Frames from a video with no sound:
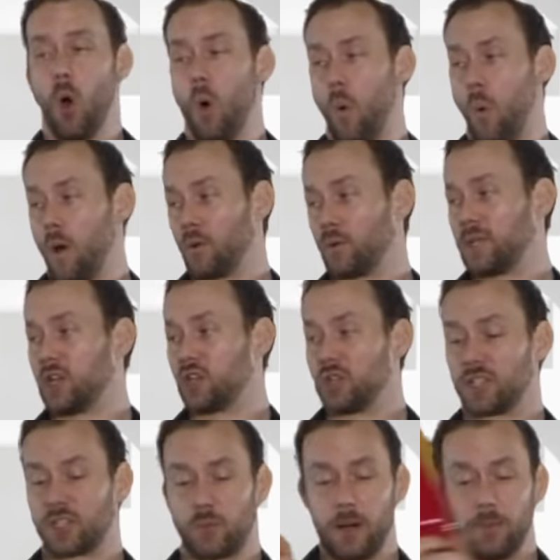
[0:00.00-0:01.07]
1 rotation
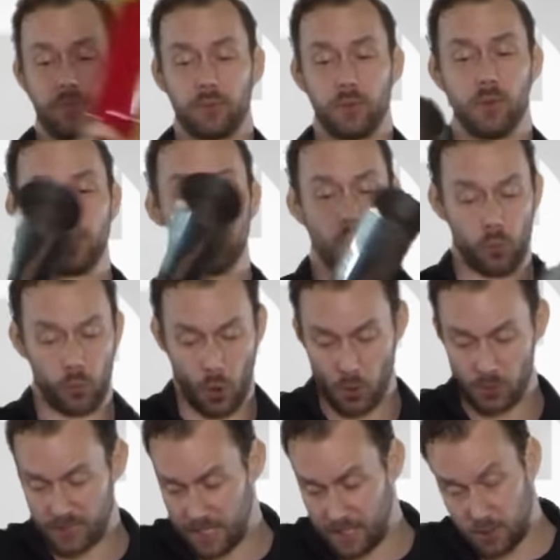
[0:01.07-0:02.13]
swipe through,
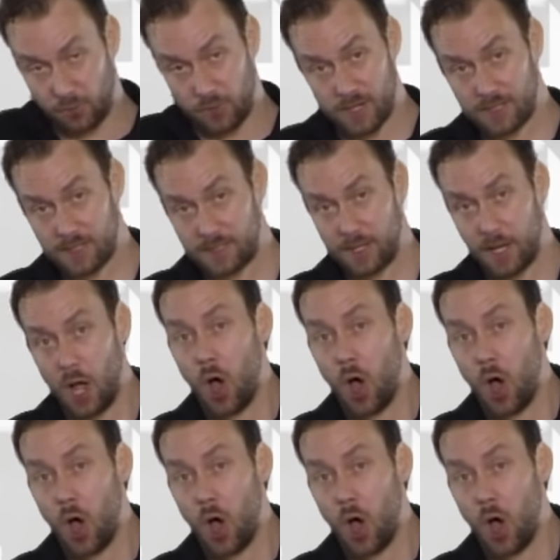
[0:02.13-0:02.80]
rotate your wrist,